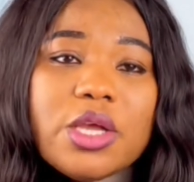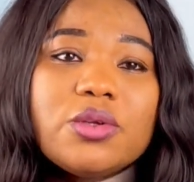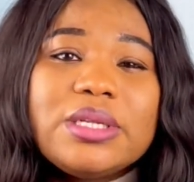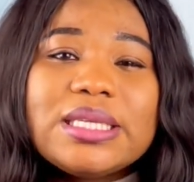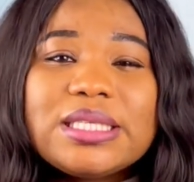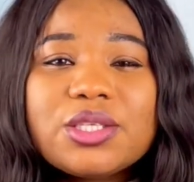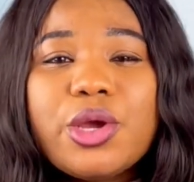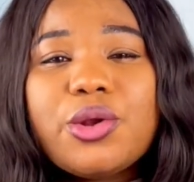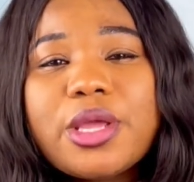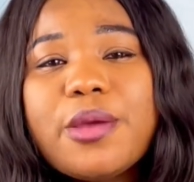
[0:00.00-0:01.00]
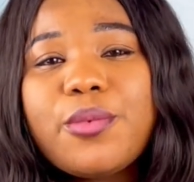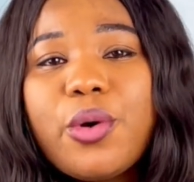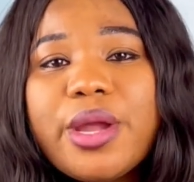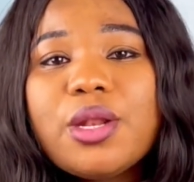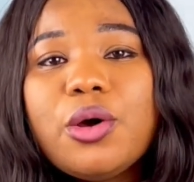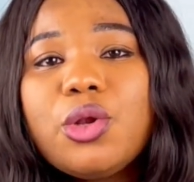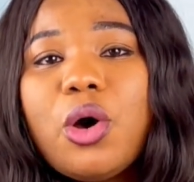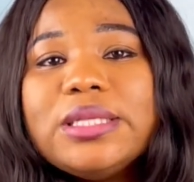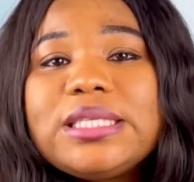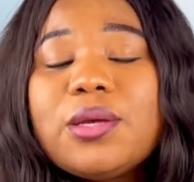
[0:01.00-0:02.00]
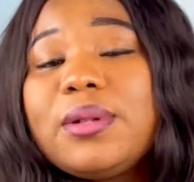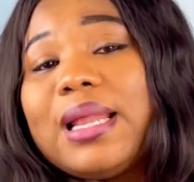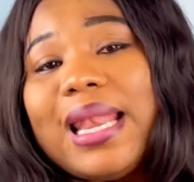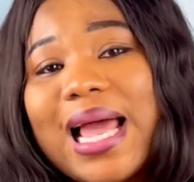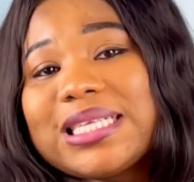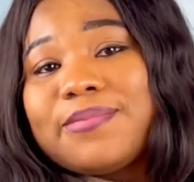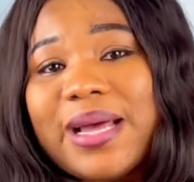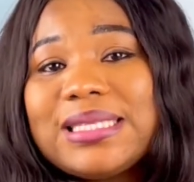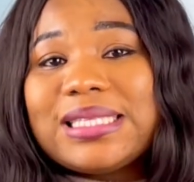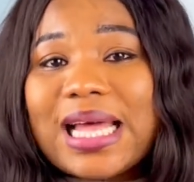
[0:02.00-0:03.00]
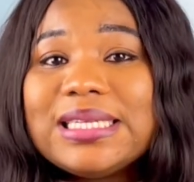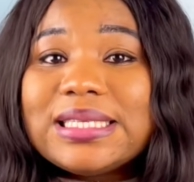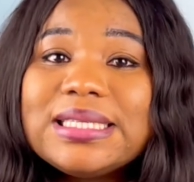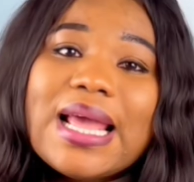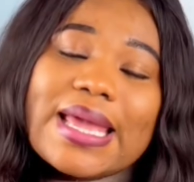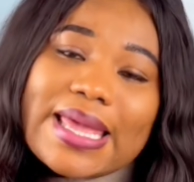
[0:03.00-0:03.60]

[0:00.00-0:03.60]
So this is going to keep going on until the last man standing